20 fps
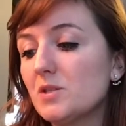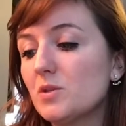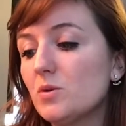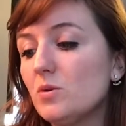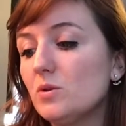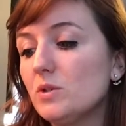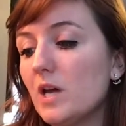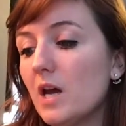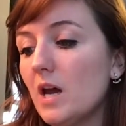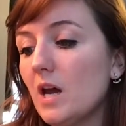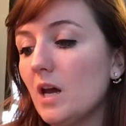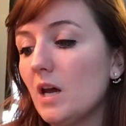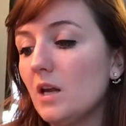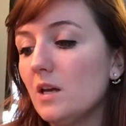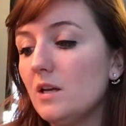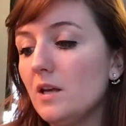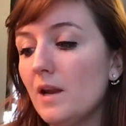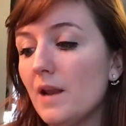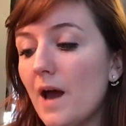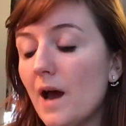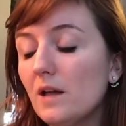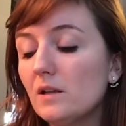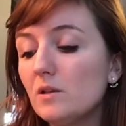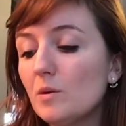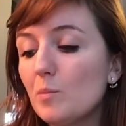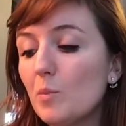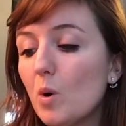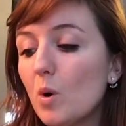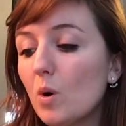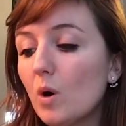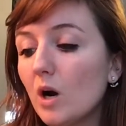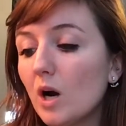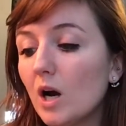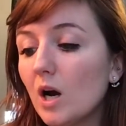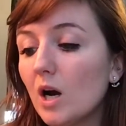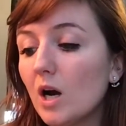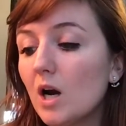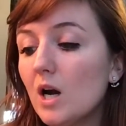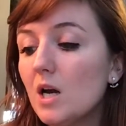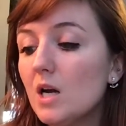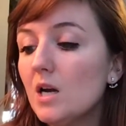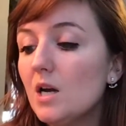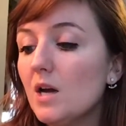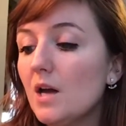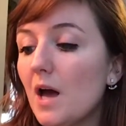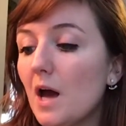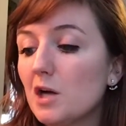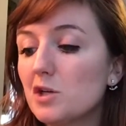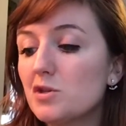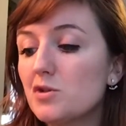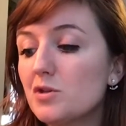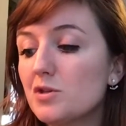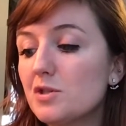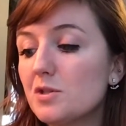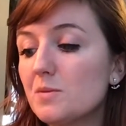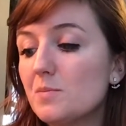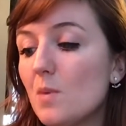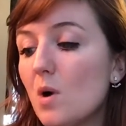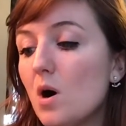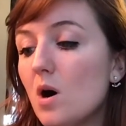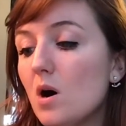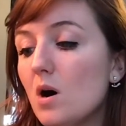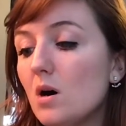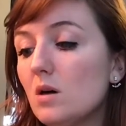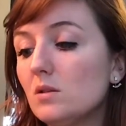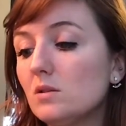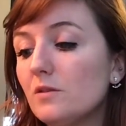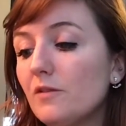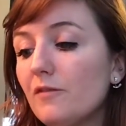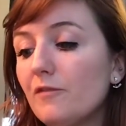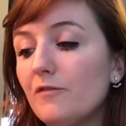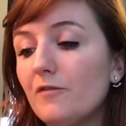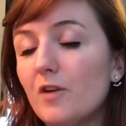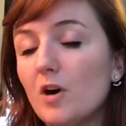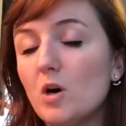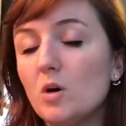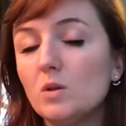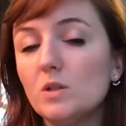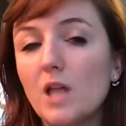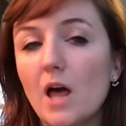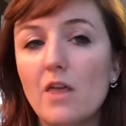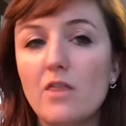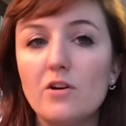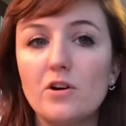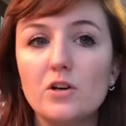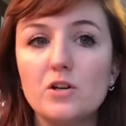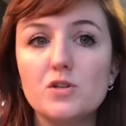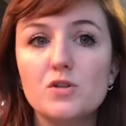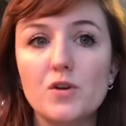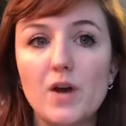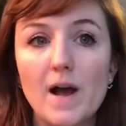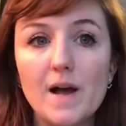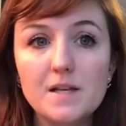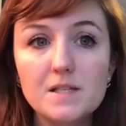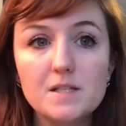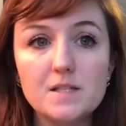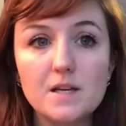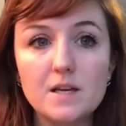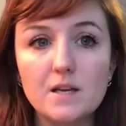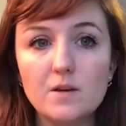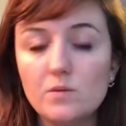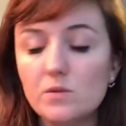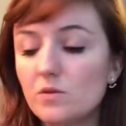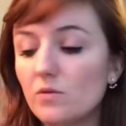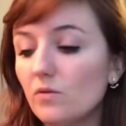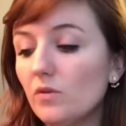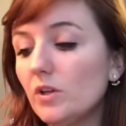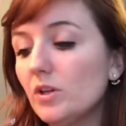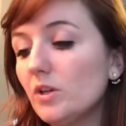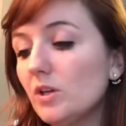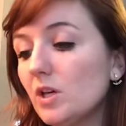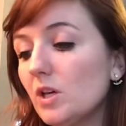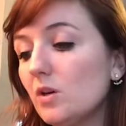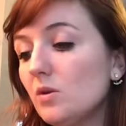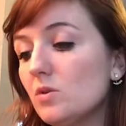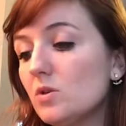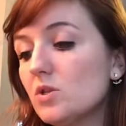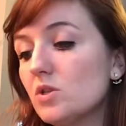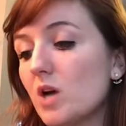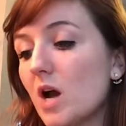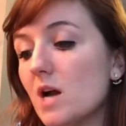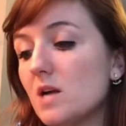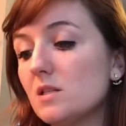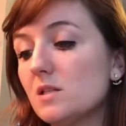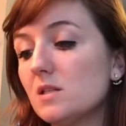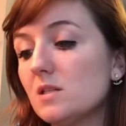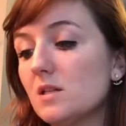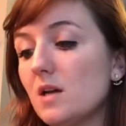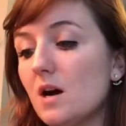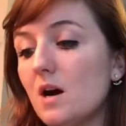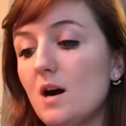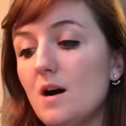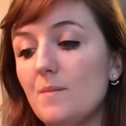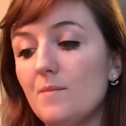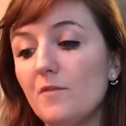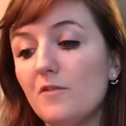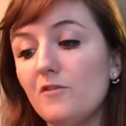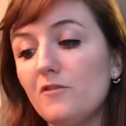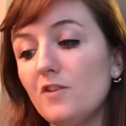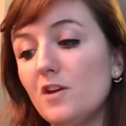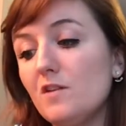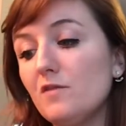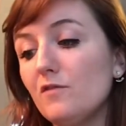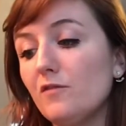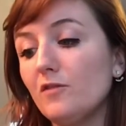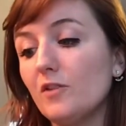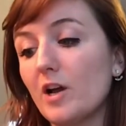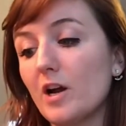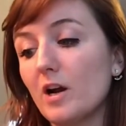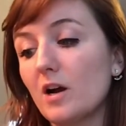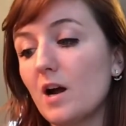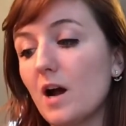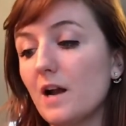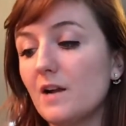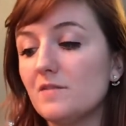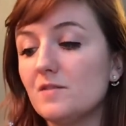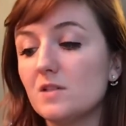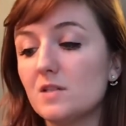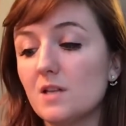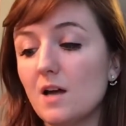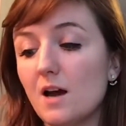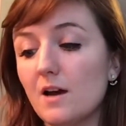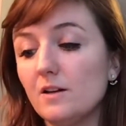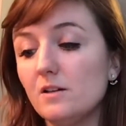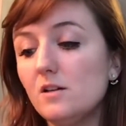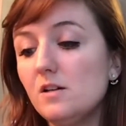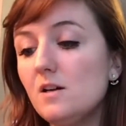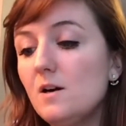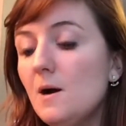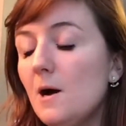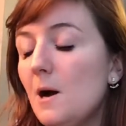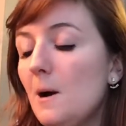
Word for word: sold a Nanette Lepore extra small faux leather dress, and it was a really cute dress, fit and flare kind of style.